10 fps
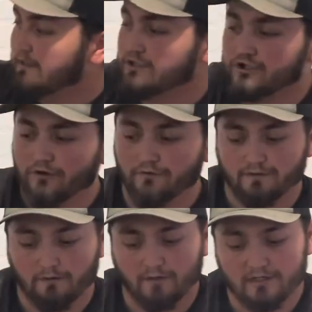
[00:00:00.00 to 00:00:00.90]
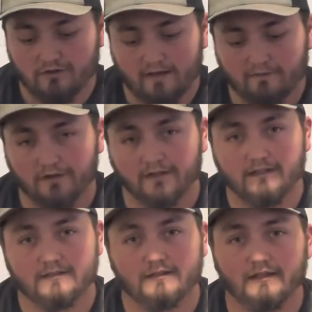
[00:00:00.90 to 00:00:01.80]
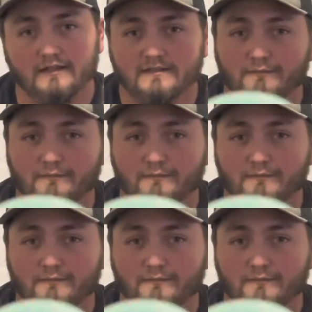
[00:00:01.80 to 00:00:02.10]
shoot fairway driver is this